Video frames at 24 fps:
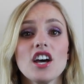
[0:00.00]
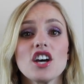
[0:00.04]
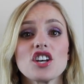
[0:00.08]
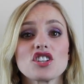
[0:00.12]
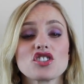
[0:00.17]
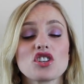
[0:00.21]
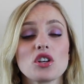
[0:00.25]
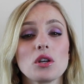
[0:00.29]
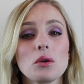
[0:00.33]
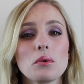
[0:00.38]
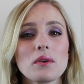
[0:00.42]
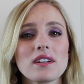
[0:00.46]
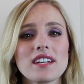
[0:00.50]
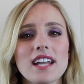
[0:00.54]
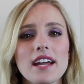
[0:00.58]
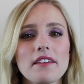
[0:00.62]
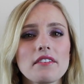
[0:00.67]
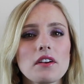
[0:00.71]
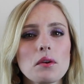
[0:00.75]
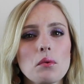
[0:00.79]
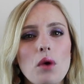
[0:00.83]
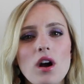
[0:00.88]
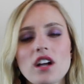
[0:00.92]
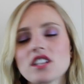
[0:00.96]
So you would never
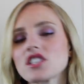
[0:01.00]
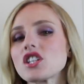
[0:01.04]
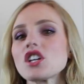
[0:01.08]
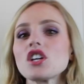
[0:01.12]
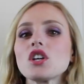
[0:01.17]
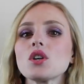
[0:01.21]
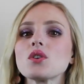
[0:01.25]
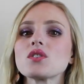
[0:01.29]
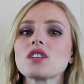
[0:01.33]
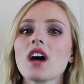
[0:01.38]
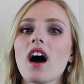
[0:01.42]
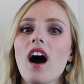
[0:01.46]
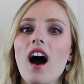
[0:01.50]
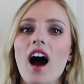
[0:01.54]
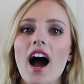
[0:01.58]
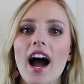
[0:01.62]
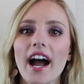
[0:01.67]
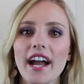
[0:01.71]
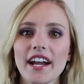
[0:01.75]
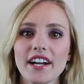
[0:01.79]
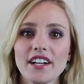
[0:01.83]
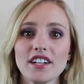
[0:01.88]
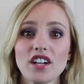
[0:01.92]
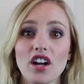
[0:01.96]
want to use a hot
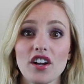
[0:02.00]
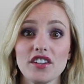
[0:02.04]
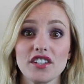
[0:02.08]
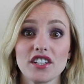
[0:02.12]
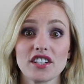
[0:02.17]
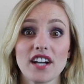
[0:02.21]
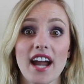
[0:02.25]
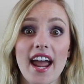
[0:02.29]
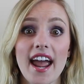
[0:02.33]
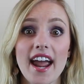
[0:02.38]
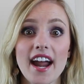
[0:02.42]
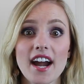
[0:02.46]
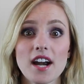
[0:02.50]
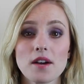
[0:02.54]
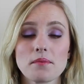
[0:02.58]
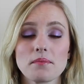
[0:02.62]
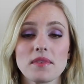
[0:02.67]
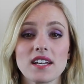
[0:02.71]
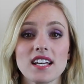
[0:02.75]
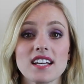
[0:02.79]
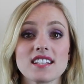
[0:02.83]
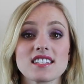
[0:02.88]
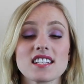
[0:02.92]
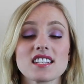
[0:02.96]
iron on your hair
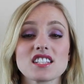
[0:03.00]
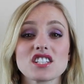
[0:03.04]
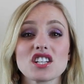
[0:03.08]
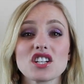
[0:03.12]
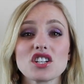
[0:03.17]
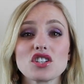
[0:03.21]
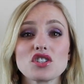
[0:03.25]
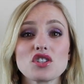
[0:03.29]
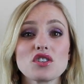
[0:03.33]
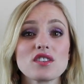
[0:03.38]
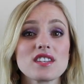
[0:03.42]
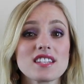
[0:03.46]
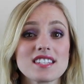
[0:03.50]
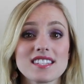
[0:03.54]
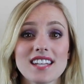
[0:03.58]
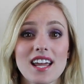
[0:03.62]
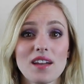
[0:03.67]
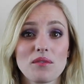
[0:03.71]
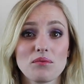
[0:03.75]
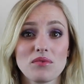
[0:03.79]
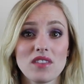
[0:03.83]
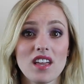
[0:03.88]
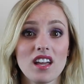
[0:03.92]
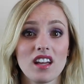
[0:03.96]
because it's going to do the
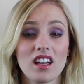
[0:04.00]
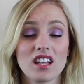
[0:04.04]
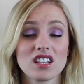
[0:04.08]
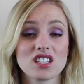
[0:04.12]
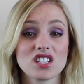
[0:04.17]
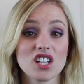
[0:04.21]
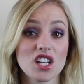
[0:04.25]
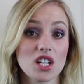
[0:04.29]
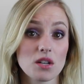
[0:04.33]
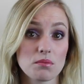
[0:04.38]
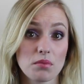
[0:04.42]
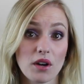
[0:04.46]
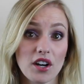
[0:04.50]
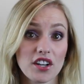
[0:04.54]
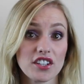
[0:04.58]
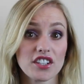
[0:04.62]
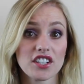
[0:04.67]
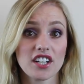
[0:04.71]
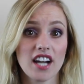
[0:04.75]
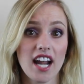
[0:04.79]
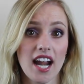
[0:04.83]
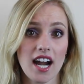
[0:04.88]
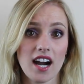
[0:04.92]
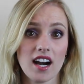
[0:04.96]
same thing. It's going to burn
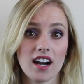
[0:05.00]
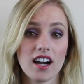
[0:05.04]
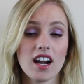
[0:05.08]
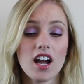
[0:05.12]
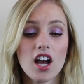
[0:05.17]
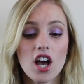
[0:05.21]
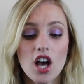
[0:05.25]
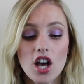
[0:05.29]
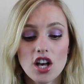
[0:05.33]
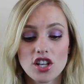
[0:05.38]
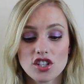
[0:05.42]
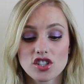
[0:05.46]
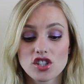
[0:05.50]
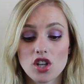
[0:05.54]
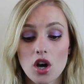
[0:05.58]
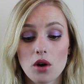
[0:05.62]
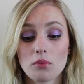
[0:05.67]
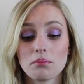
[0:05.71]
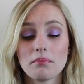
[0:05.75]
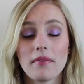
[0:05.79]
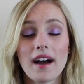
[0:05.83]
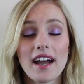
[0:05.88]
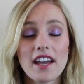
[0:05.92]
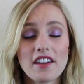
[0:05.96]
your hair. So
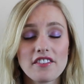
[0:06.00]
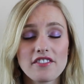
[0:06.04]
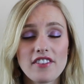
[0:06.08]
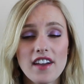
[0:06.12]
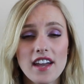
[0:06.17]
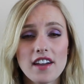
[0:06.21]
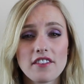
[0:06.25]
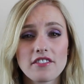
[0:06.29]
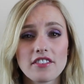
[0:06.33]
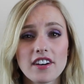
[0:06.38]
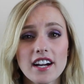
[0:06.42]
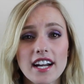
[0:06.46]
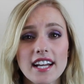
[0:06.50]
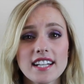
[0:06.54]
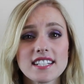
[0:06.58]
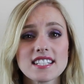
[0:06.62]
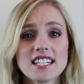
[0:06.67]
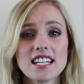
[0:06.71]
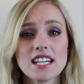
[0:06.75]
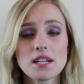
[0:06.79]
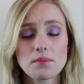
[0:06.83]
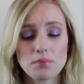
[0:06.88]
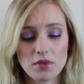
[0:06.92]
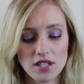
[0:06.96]
my favorite
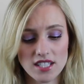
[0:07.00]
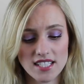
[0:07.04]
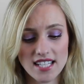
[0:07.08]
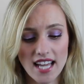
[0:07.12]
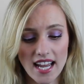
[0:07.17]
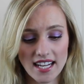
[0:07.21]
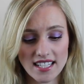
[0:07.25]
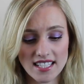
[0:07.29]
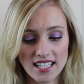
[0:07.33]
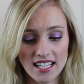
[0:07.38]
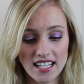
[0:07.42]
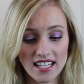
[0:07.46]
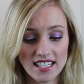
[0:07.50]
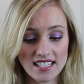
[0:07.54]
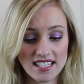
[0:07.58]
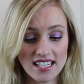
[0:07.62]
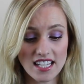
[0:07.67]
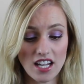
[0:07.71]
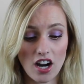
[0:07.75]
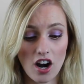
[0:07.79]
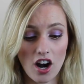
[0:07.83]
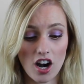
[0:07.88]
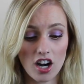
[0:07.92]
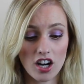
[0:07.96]
heat protectant is
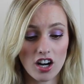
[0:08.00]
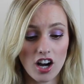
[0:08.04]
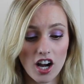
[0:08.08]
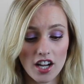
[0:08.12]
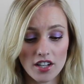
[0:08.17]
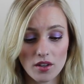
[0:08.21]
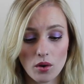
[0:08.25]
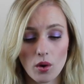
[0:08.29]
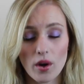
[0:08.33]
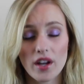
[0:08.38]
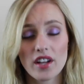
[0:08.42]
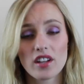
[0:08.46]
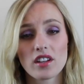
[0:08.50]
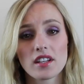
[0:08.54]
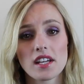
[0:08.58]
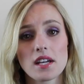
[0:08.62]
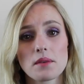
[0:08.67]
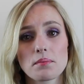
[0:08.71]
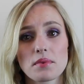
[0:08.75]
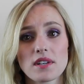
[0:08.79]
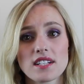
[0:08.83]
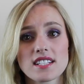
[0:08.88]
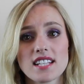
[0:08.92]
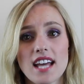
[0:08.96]
the Argan Oil
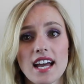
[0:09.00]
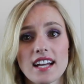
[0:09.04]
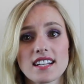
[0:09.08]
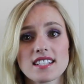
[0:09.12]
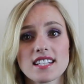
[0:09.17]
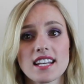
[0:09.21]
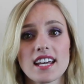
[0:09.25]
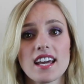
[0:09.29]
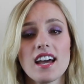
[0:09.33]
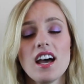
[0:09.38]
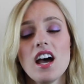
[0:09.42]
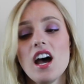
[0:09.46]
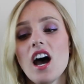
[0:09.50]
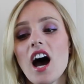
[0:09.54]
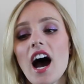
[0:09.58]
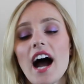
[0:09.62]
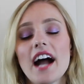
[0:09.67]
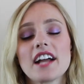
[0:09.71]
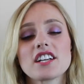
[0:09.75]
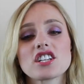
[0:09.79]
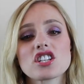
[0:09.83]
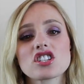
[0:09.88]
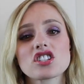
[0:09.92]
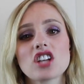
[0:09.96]
Heat Protectant.
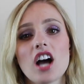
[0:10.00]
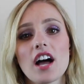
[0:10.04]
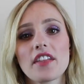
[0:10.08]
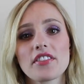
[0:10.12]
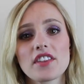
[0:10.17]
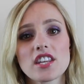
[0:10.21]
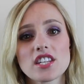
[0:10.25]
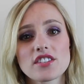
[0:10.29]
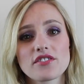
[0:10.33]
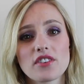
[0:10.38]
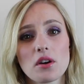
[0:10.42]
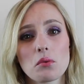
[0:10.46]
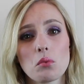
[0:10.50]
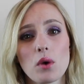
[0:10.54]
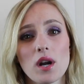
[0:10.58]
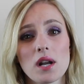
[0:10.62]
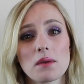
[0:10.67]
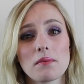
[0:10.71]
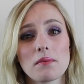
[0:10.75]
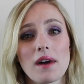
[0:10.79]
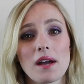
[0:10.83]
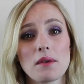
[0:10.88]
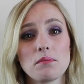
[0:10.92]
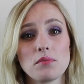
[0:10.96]
I just got this from one of
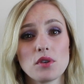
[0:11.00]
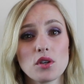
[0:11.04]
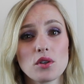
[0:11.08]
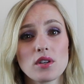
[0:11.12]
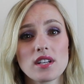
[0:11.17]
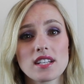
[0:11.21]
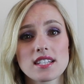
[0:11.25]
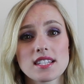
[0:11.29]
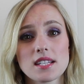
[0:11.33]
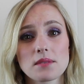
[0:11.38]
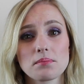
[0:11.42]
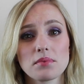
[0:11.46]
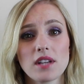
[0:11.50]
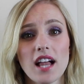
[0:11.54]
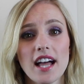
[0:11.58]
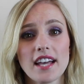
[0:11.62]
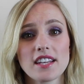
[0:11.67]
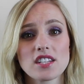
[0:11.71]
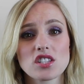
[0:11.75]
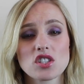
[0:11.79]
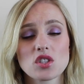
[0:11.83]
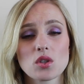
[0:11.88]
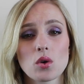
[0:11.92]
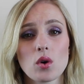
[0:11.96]
my beauty supply
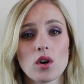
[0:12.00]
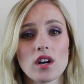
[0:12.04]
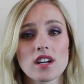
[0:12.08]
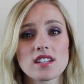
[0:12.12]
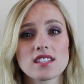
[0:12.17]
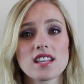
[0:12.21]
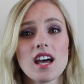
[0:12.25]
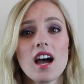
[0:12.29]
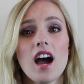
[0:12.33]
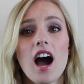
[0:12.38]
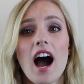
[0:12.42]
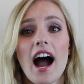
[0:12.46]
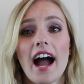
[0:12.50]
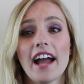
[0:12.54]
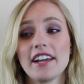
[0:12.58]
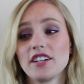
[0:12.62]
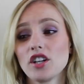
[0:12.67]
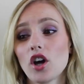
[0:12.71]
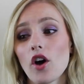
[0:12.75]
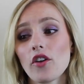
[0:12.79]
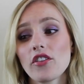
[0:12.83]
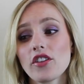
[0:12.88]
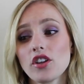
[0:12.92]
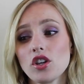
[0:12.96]
stores. I
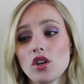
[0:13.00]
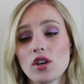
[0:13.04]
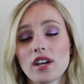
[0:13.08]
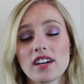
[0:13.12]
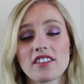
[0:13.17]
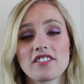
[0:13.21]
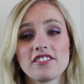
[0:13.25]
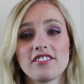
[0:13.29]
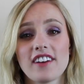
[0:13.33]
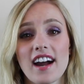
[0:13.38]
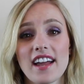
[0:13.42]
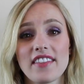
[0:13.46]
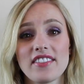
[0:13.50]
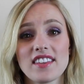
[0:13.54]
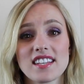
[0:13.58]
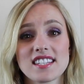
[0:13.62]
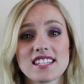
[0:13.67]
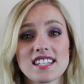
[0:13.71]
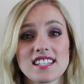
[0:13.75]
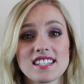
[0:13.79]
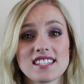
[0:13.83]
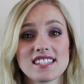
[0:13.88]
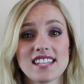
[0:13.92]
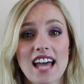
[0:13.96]
know that you can find this
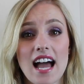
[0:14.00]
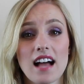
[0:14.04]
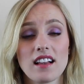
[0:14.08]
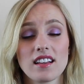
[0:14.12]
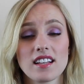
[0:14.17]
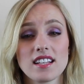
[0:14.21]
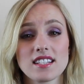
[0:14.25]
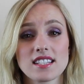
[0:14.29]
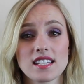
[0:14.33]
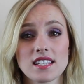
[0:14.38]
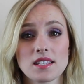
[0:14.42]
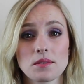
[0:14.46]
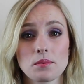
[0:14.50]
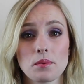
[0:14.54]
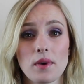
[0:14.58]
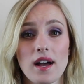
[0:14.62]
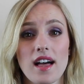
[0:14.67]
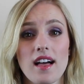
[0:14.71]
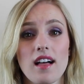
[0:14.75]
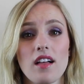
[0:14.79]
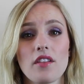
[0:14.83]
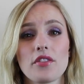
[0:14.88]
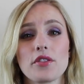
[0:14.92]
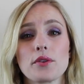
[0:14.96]
at Sally's as
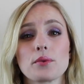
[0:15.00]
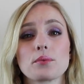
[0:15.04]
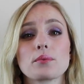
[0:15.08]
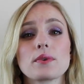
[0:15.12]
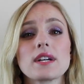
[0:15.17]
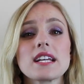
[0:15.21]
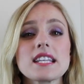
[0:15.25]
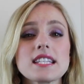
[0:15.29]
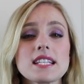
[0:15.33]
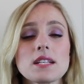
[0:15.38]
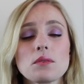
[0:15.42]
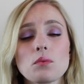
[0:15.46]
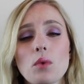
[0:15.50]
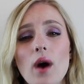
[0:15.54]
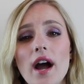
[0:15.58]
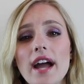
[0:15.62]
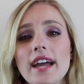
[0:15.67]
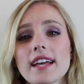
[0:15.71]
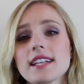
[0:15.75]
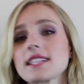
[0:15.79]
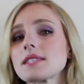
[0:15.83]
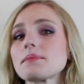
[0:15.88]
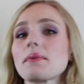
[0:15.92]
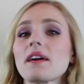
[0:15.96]
well. The reason why
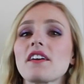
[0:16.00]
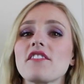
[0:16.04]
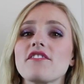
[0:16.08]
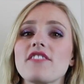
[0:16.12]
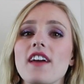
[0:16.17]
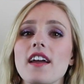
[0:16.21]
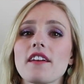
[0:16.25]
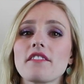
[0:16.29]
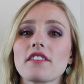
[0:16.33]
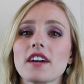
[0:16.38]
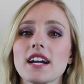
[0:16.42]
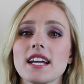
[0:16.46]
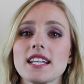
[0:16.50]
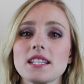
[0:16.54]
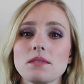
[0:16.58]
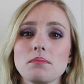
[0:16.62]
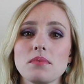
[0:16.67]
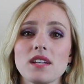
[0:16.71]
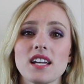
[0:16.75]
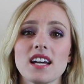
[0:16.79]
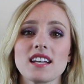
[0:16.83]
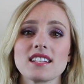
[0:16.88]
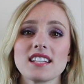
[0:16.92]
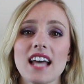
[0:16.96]
it's my favorite is
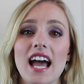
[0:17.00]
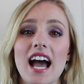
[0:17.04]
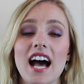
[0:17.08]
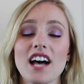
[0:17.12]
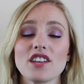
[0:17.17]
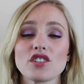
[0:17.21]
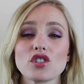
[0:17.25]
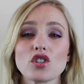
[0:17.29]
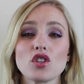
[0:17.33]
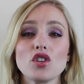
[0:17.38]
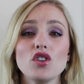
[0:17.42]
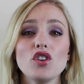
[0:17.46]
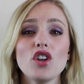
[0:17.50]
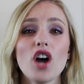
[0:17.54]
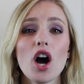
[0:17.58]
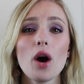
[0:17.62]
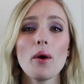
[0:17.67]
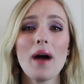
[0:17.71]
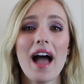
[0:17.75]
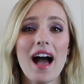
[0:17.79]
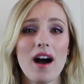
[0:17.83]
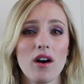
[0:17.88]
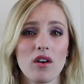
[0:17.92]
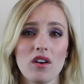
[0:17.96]
because it has no
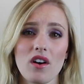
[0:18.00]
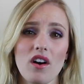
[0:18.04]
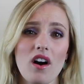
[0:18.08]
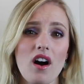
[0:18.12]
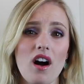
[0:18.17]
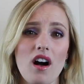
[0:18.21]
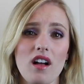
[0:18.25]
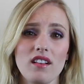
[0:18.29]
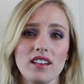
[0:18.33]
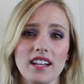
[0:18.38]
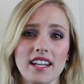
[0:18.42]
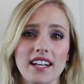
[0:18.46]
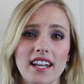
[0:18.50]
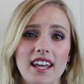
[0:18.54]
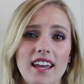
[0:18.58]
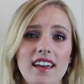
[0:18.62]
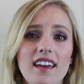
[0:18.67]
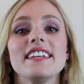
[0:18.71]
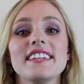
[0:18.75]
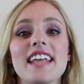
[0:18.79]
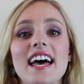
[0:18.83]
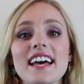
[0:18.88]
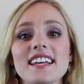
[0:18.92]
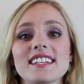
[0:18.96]
alcohol in it.
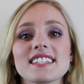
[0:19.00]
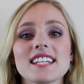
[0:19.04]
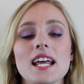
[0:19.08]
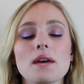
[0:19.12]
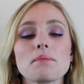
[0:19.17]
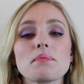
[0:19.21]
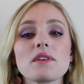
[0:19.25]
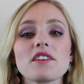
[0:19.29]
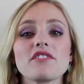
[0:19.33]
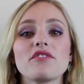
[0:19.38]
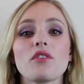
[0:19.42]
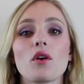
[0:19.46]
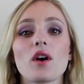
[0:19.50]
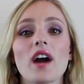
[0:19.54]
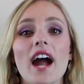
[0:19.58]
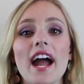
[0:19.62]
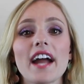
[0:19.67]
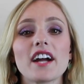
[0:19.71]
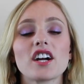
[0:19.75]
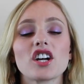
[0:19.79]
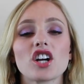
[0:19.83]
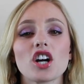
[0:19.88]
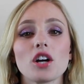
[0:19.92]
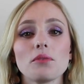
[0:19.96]
Next up, before I
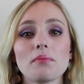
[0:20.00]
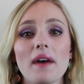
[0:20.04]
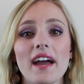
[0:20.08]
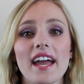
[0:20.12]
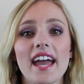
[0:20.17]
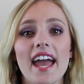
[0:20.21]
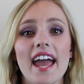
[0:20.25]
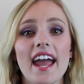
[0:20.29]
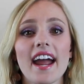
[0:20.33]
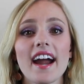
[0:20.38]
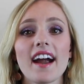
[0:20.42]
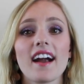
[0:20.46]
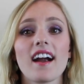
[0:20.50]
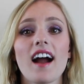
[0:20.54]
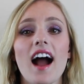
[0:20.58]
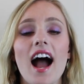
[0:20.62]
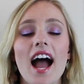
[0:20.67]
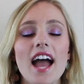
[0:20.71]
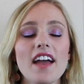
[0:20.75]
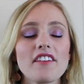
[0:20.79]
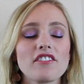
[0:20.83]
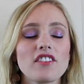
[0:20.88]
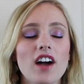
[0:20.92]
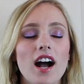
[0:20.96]
curl my hair,
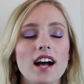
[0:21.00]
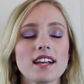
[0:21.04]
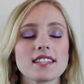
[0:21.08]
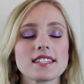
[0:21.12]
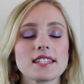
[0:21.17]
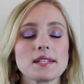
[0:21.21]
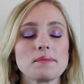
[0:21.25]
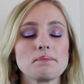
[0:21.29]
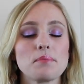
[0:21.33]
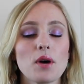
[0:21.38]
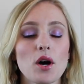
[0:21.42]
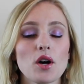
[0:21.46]
I've got some